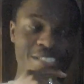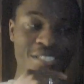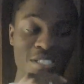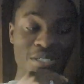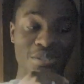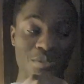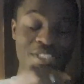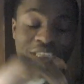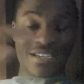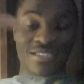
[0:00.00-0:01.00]
Yo,
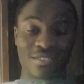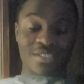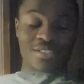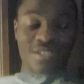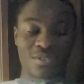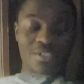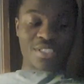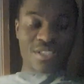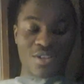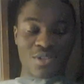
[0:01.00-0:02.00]
shout out to Token
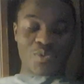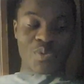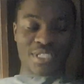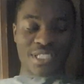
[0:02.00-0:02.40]
and all the work